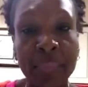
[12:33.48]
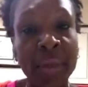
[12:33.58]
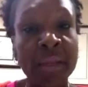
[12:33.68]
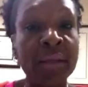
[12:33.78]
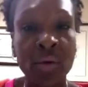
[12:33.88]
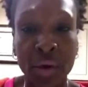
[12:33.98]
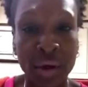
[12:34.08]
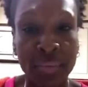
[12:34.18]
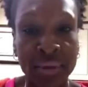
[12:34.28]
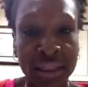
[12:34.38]
in the order
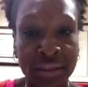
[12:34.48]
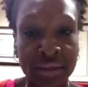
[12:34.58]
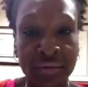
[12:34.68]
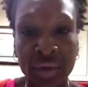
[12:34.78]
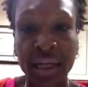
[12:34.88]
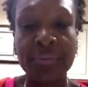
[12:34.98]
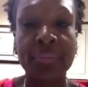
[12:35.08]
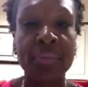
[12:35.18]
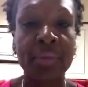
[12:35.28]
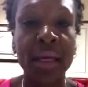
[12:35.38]
of protection, right?
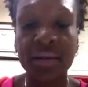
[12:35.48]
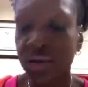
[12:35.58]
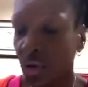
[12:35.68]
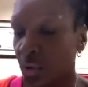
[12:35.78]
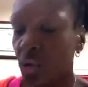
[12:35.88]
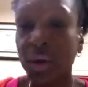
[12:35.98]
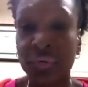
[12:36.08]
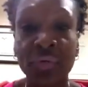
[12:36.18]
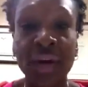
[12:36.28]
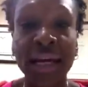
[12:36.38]
And so you
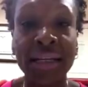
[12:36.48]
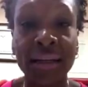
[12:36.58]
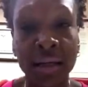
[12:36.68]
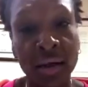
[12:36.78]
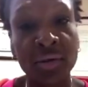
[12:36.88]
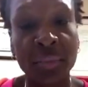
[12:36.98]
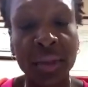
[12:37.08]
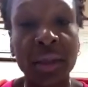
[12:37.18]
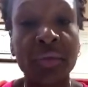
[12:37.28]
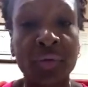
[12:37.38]
can fight it, and
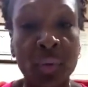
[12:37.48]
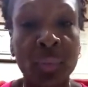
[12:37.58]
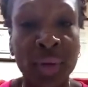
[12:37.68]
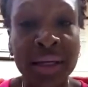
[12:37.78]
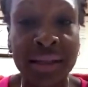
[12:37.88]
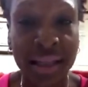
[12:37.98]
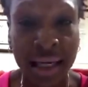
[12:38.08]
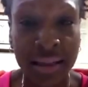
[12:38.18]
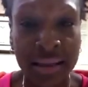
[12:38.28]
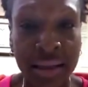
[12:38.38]
ultimately, if you beat the
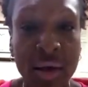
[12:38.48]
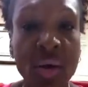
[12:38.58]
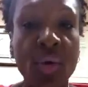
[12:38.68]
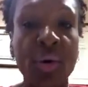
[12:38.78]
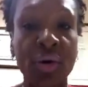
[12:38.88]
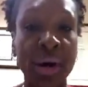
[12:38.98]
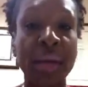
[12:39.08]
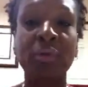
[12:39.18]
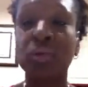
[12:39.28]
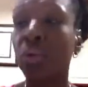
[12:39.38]
case, or you're
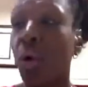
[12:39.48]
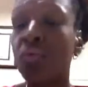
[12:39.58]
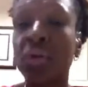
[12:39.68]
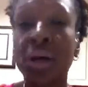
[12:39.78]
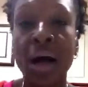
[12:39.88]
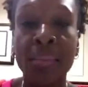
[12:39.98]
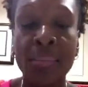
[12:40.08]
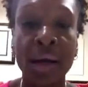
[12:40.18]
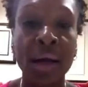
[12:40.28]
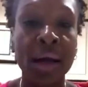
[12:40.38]
able to
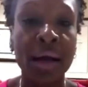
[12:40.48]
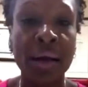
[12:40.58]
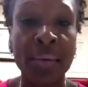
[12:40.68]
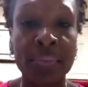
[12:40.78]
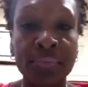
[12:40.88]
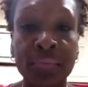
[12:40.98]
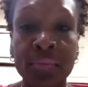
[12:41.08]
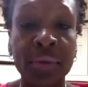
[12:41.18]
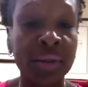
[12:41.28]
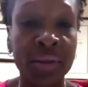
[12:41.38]
overcome
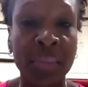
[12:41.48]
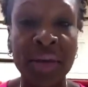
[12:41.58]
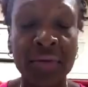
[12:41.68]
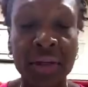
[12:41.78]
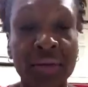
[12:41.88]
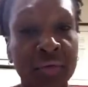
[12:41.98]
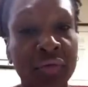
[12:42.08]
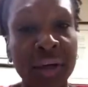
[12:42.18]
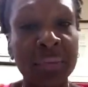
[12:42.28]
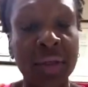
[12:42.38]
some evidence in
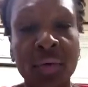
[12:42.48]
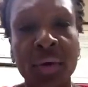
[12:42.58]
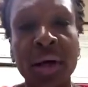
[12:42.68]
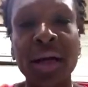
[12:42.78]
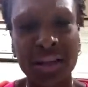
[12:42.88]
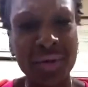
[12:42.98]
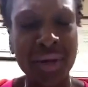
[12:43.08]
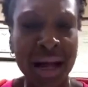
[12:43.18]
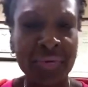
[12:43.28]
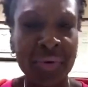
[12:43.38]
family court, you
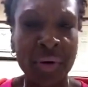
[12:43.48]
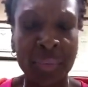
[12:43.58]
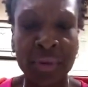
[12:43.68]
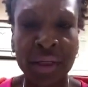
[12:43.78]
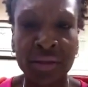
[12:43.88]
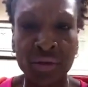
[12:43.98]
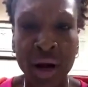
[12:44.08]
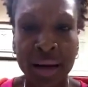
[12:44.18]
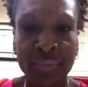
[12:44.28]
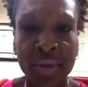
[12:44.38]
could have the order of protection
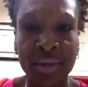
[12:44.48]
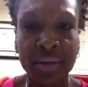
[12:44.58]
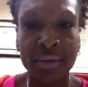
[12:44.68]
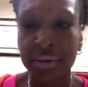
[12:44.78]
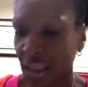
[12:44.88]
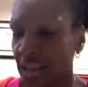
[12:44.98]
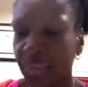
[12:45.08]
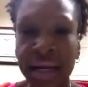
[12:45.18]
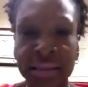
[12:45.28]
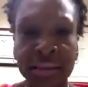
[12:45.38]
dropped. That's
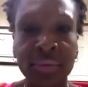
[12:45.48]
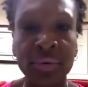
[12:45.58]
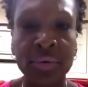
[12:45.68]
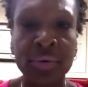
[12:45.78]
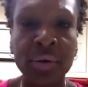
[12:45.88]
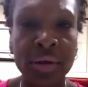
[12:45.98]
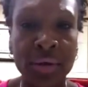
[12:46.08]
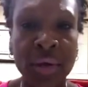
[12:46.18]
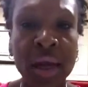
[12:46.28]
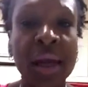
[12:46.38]
possible,
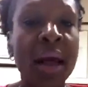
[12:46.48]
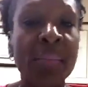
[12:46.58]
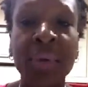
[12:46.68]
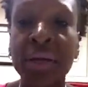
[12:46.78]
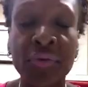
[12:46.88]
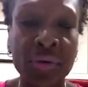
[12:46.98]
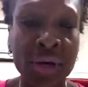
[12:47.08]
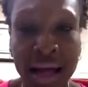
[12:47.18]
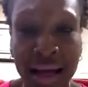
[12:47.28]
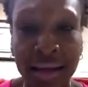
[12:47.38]
okay? But if you're
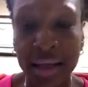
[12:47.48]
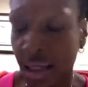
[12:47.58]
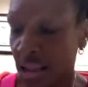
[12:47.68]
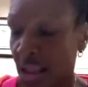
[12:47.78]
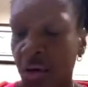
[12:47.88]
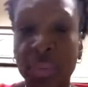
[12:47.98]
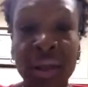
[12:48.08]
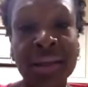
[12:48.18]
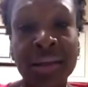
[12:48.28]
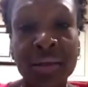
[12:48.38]
not, and say you
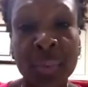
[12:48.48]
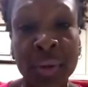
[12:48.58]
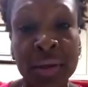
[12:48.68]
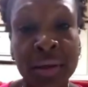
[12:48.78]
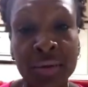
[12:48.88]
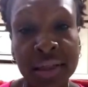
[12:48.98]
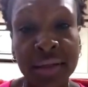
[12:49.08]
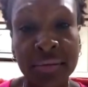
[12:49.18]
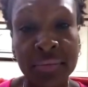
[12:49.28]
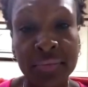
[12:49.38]
plead
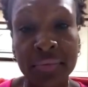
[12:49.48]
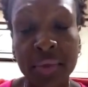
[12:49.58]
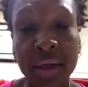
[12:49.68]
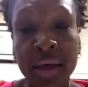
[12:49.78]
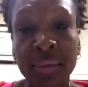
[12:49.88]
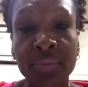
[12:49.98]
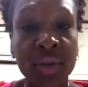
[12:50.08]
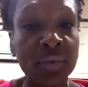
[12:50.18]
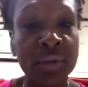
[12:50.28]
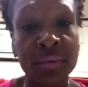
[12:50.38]
guilty
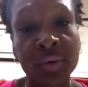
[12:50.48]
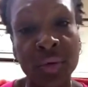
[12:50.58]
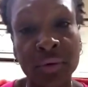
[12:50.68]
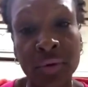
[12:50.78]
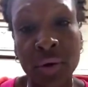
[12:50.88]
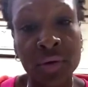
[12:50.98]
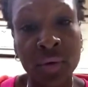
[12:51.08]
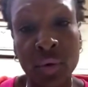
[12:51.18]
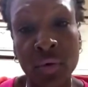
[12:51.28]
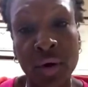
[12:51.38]
to some sort of
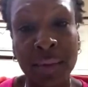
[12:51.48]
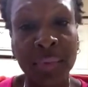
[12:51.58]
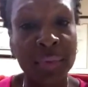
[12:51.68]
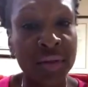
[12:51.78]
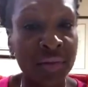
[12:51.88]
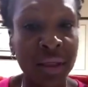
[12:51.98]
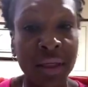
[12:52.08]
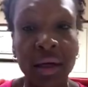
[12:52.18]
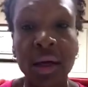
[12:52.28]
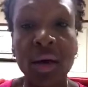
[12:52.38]
assault crime, a
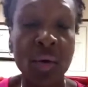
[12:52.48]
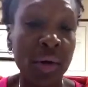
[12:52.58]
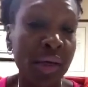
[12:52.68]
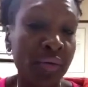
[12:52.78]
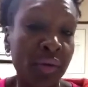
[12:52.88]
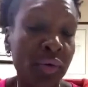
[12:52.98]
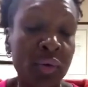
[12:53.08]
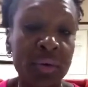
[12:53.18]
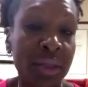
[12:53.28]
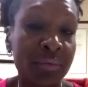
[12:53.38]
misdemeanor, or
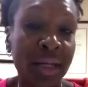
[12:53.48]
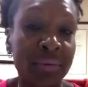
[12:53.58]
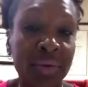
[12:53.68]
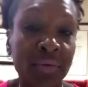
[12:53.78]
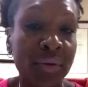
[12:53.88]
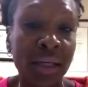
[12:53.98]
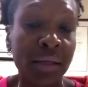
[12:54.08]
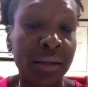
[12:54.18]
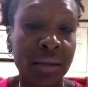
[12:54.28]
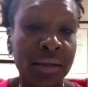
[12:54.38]
even sometimes if you take
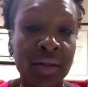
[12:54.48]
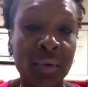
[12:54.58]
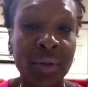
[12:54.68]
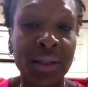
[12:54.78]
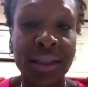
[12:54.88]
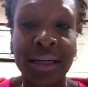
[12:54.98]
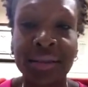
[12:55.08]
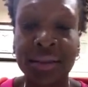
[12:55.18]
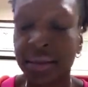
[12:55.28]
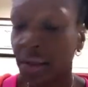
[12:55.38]
a disorderly
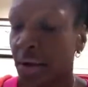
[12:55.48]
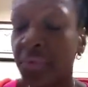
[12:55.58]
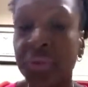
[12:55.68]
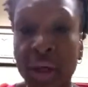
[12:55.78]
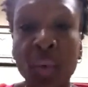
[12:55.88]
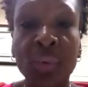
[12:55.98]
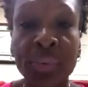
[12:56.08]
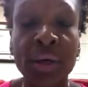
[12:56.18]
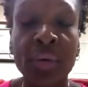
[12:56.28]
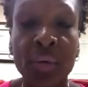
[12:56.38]
conduct, there will
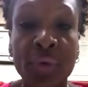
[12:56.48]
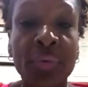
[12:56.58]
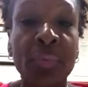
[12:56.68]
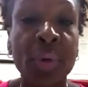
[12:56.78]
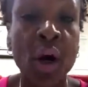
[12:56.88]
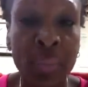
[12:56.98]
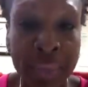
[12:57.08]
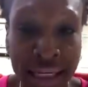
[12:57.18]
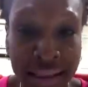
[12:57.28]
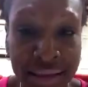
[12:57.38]
be a
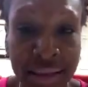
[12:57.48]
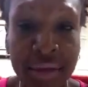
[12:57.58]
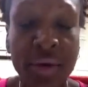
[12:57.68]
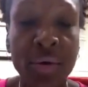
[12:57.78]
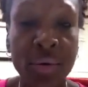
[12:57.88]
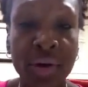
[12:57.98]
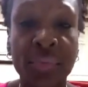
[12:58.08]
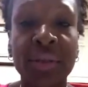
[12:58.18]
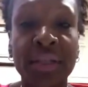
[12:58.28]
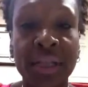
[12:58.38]
permanent order
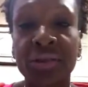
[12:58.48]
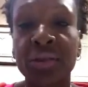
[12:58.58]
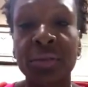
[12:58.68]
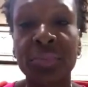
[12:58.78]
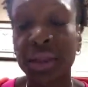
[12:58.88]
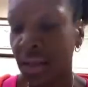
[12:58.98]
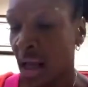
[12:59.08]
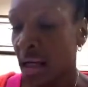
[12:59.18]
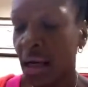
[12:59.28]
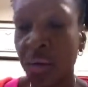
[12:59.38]
of protection in place.
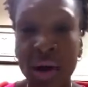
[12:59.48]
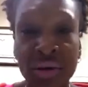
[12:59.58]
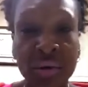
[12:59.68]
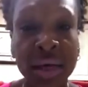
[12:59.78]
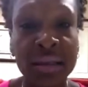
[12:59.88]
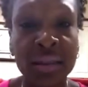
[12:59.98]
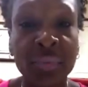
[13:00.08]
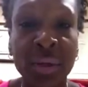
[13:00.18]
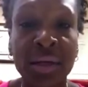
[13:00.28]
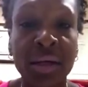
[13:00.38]
Now, while your case is
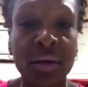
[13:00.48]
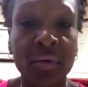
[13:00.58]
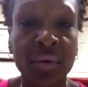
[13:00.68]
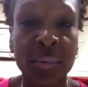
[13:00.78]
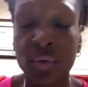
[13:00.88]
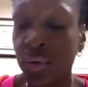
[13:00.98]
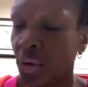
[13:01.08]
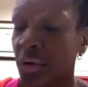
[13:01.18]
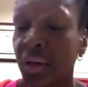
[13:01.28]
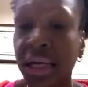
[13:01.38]
pending in criminal
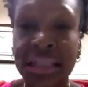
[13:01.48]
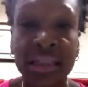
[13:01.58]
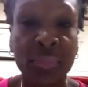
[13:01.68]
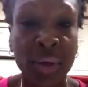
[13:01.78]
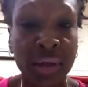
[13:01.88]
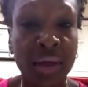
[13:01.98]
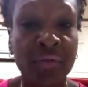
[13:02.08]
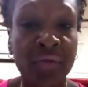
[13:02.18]
court or your case is pending in